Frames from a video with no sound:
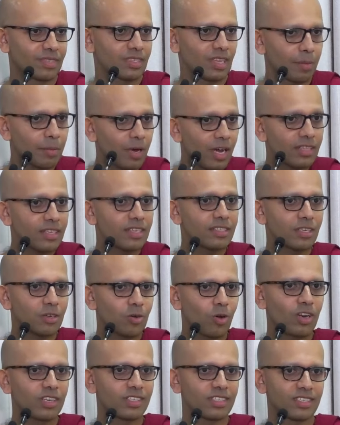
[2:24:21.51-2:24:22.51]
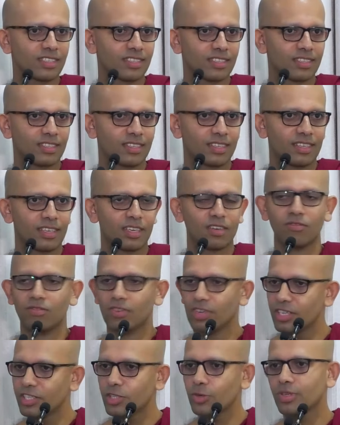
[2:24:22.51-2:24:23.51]
Samadhi is a quality.
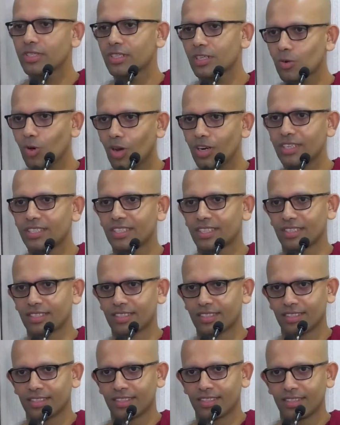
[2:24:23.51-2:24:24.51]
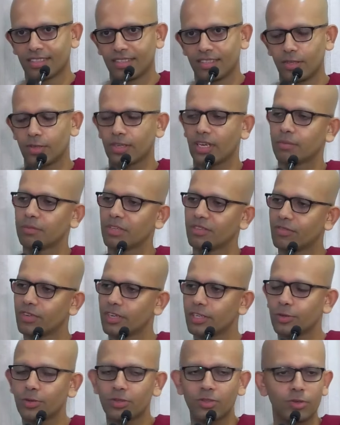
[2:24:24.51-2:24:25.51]
Virtue is a quality. You can be
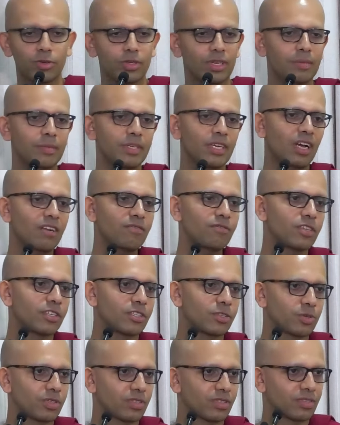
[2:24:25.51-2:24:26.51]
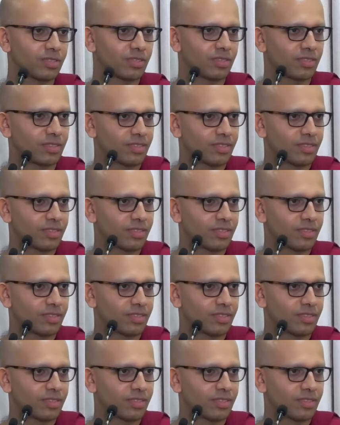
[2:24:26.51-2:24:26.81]
virtuous or you can be unvirtuous.